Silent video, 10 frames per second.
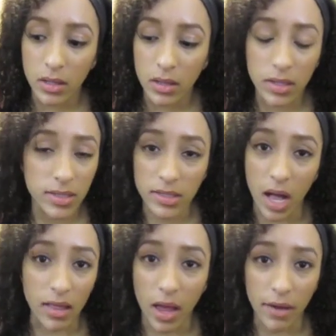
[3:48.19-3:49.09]
This is
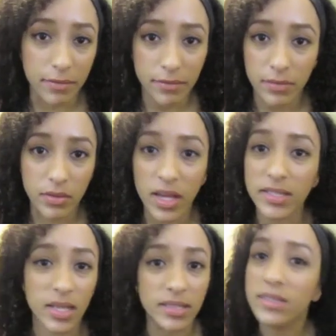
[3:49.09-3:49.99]
not life.
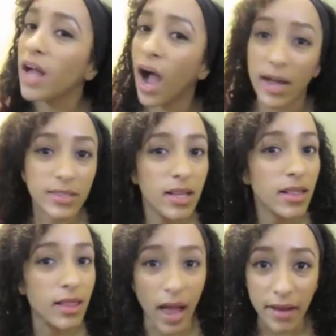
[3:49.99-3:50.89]
This is not
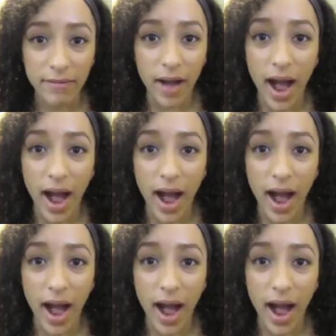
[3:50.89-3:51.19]
life.